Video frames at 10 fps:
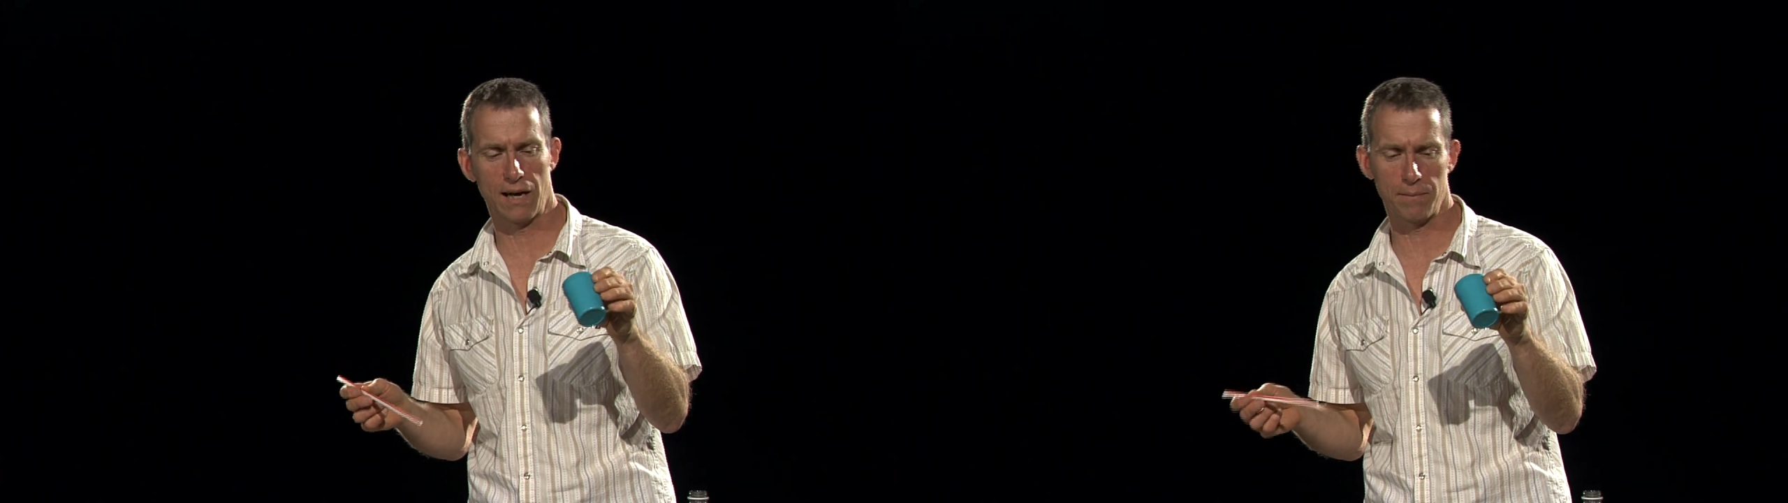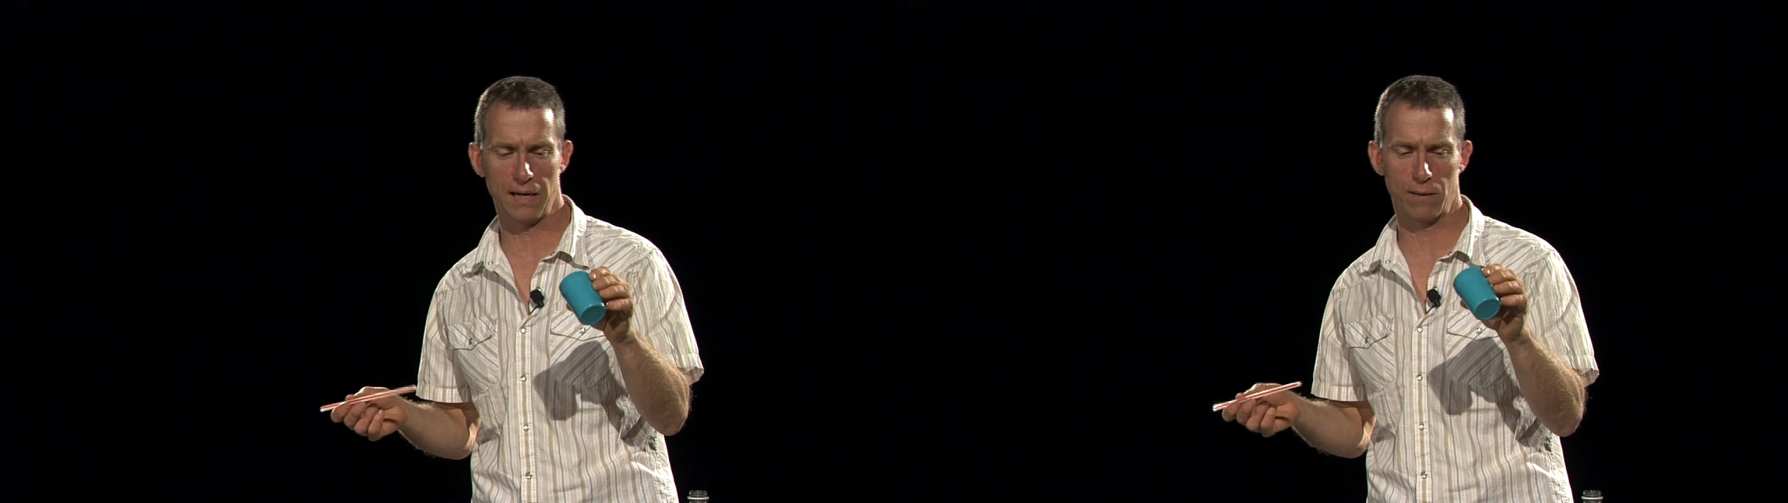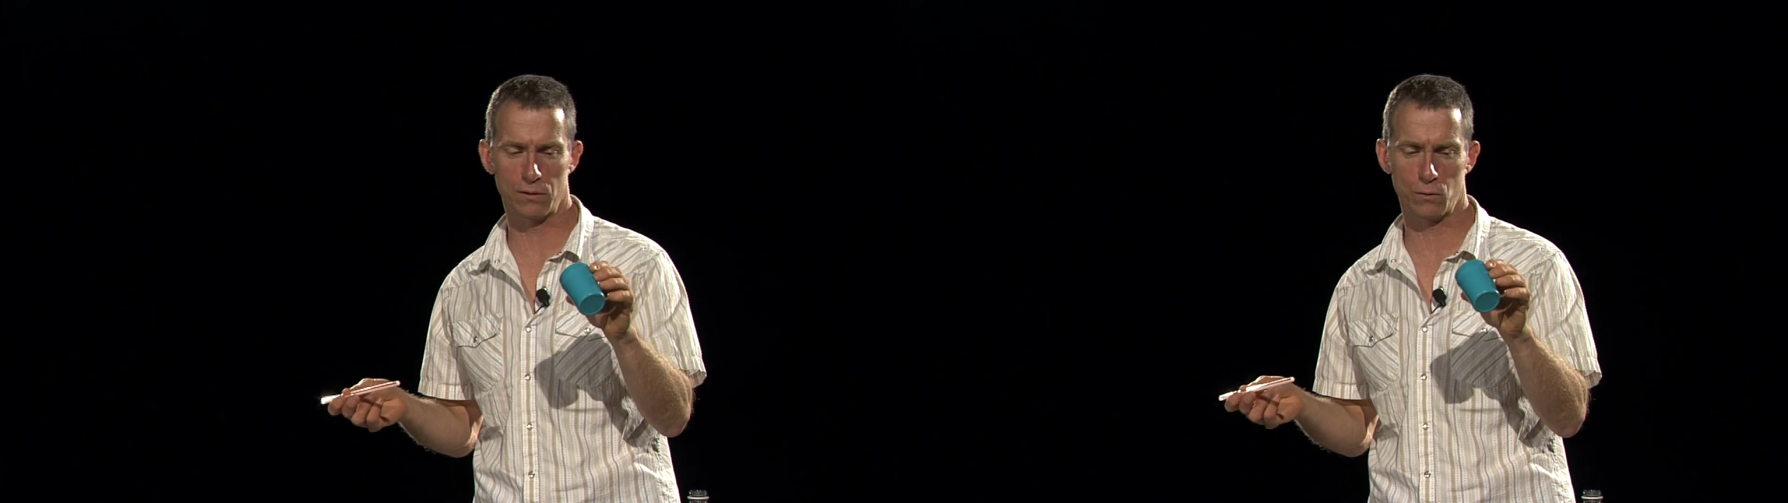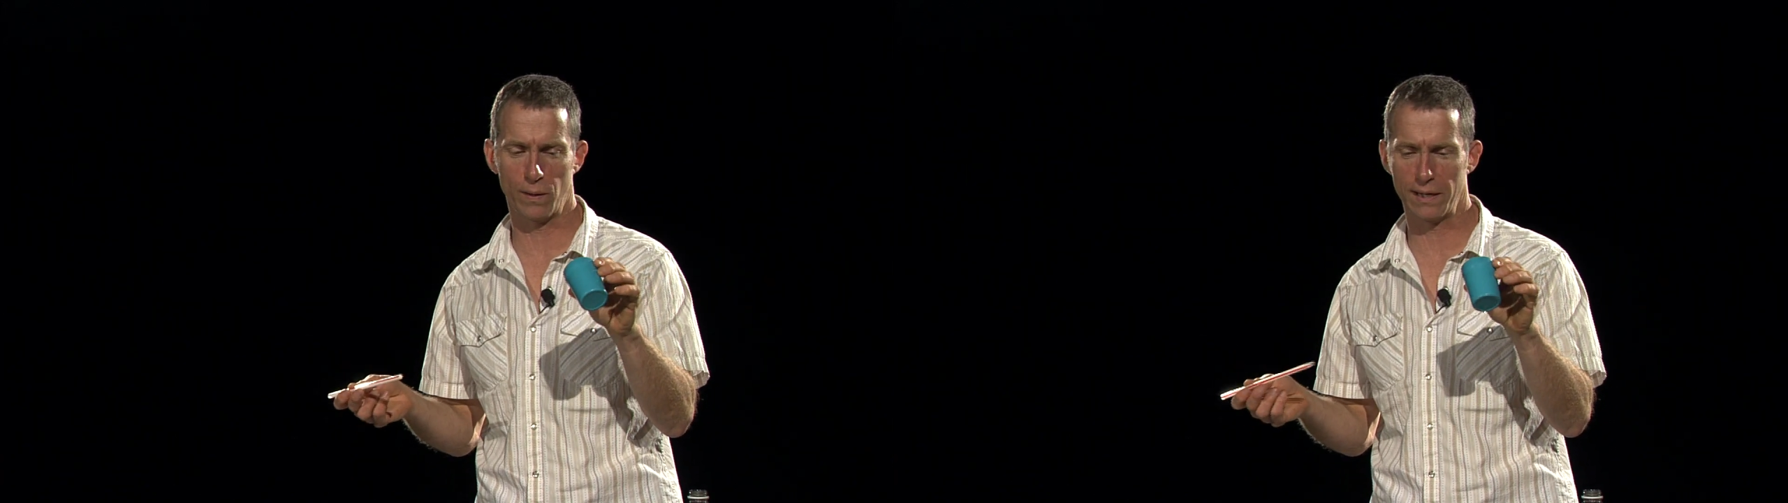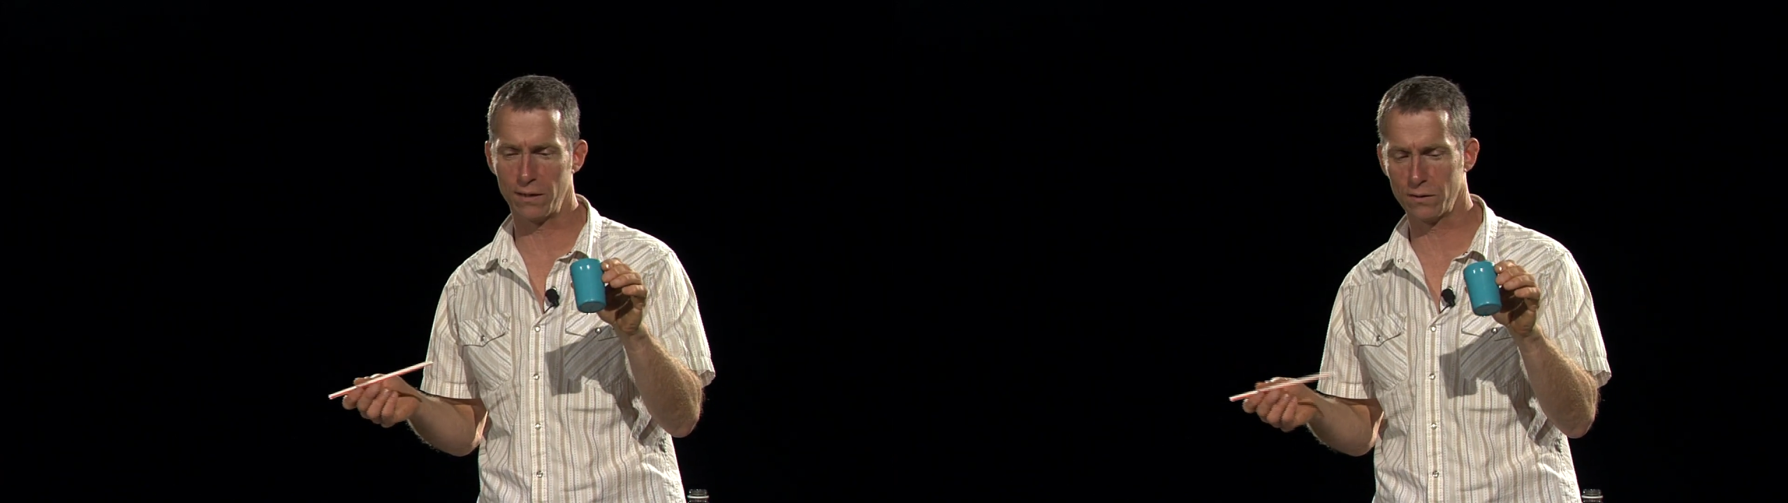I mean, I was
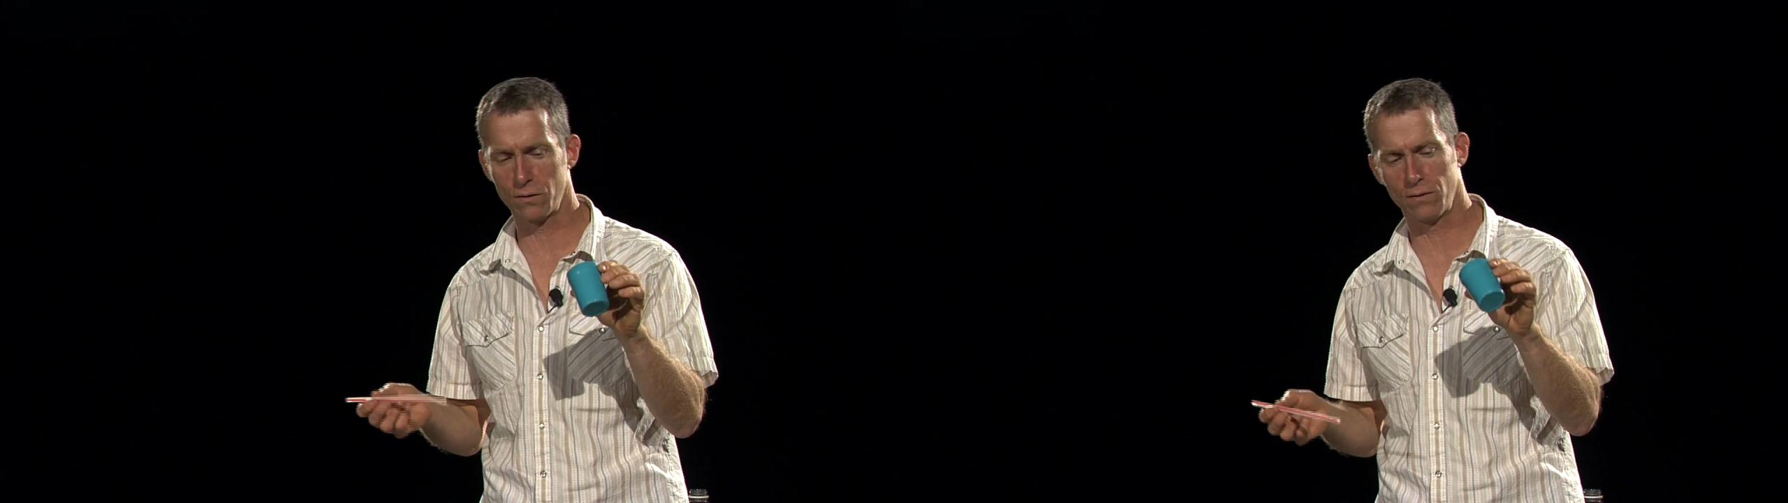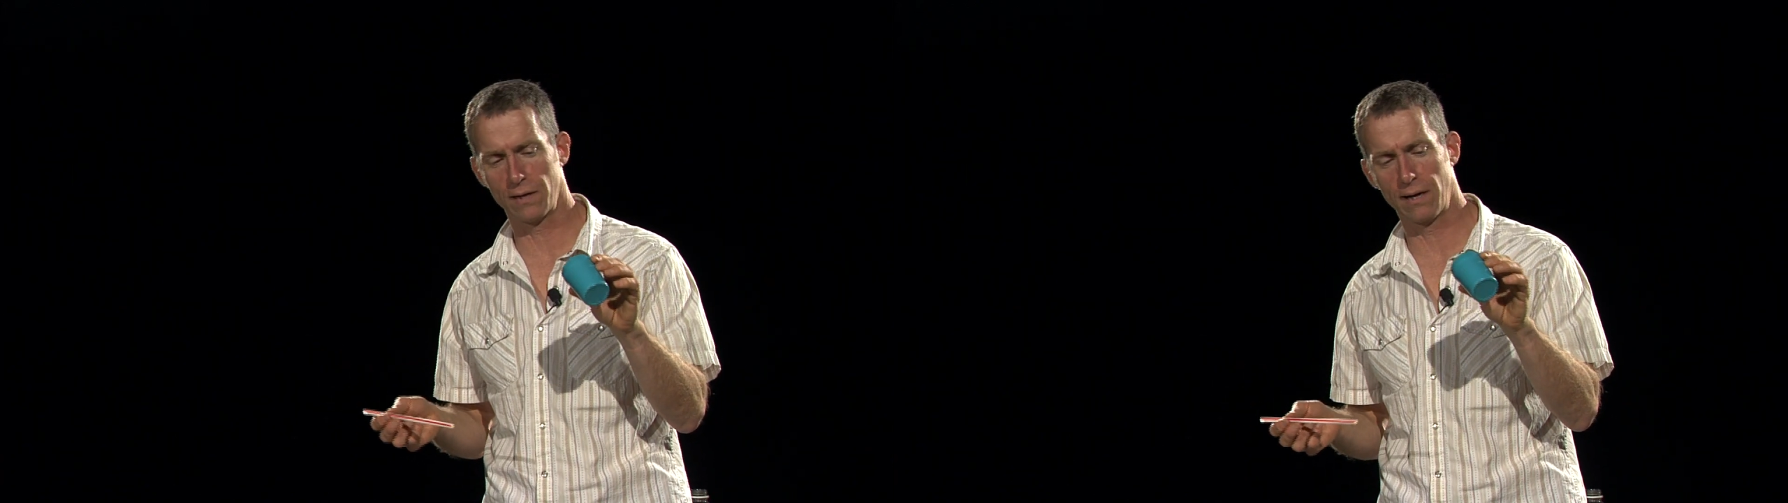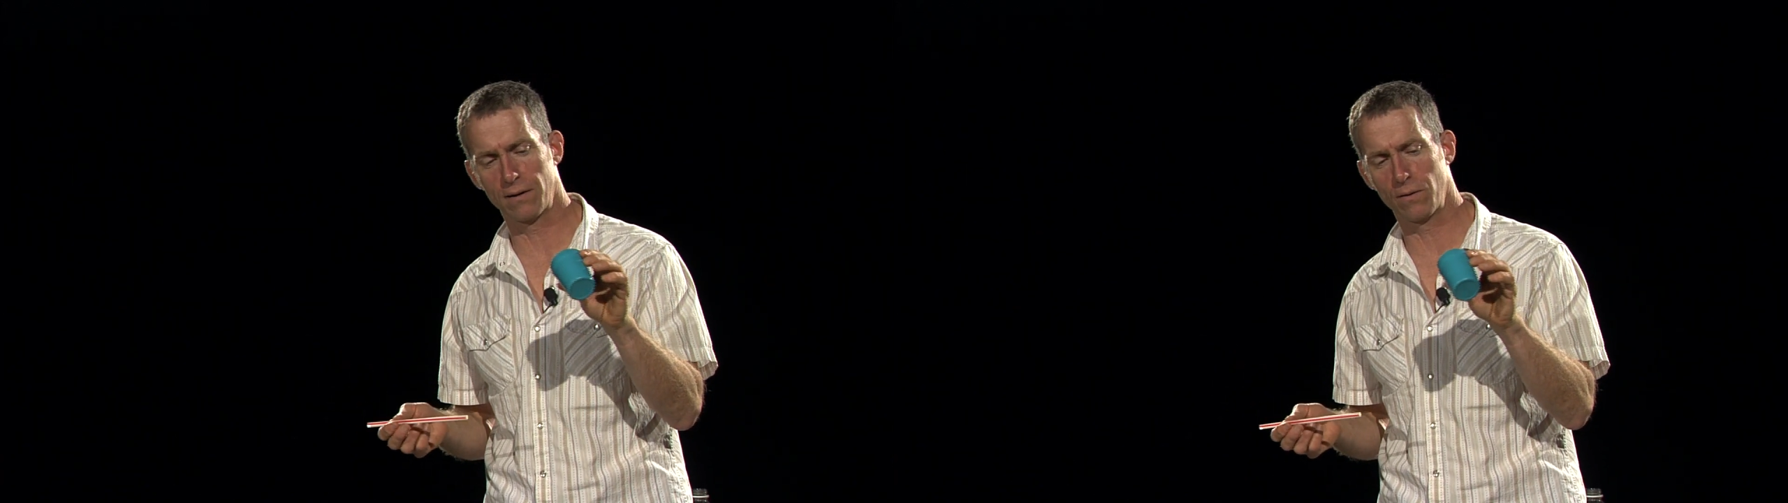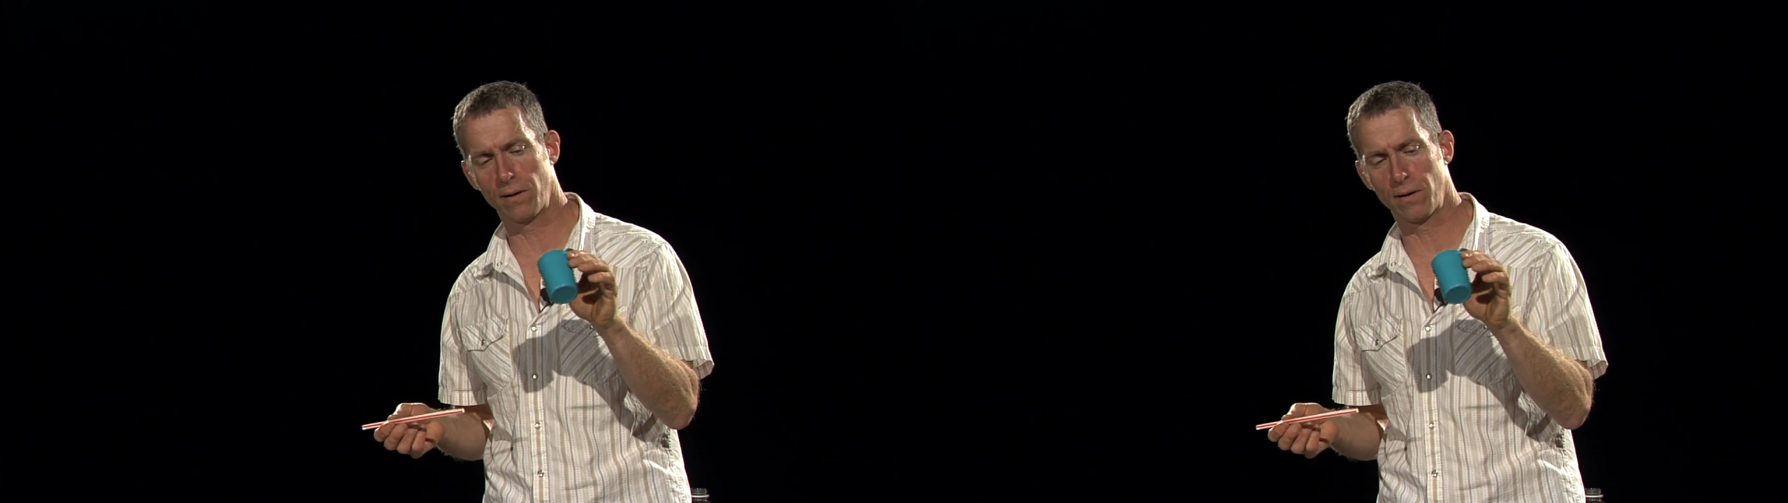20 years old. I don't know.